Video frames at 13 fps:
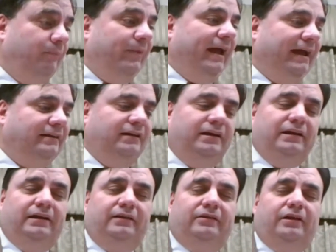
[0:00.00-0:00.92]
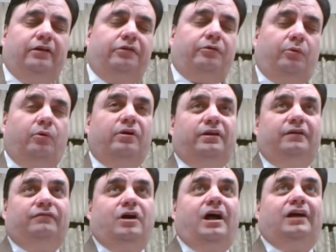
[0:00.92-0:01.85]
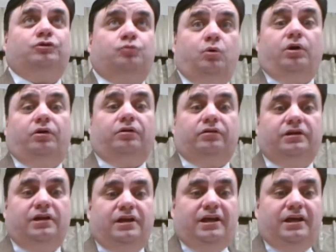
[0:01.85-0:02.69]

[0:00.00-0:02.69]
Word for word: abandoning the authority of God's word